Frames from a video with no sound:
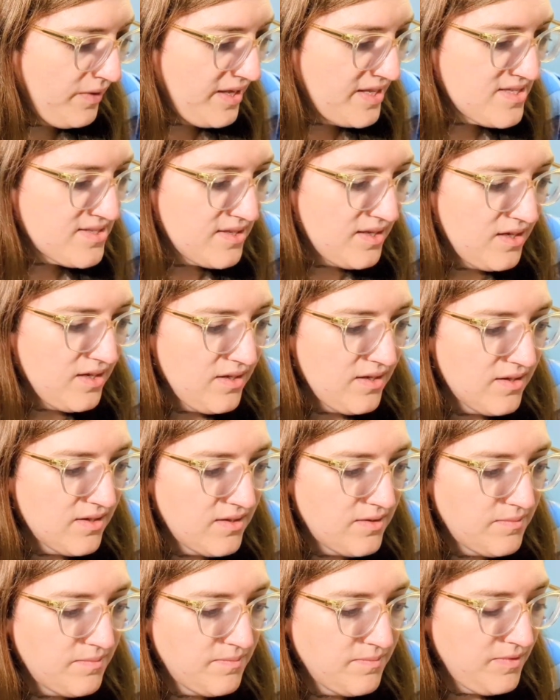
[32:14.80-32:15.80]
it's like
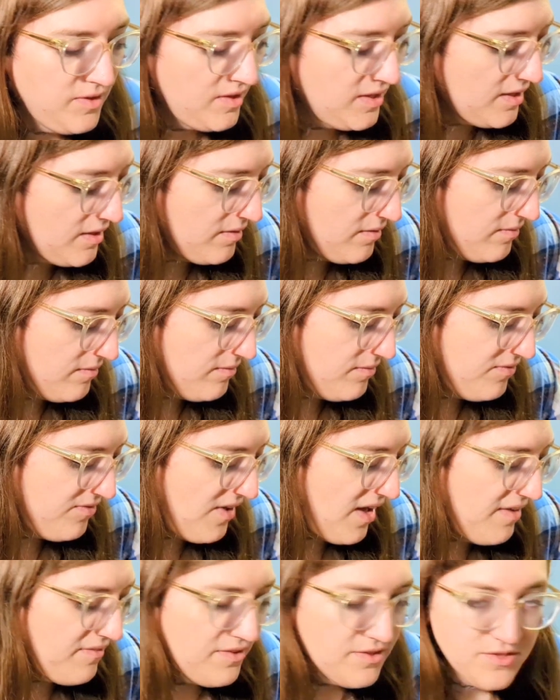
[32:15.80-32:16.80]
you get
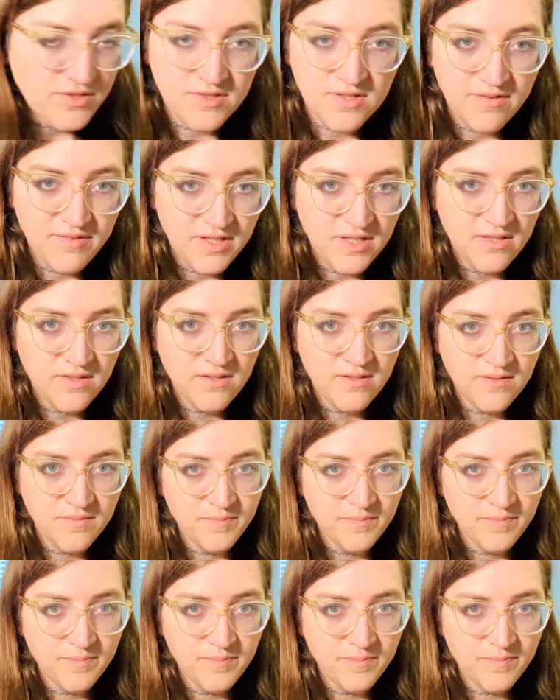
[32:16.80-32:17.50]
5 uses of it.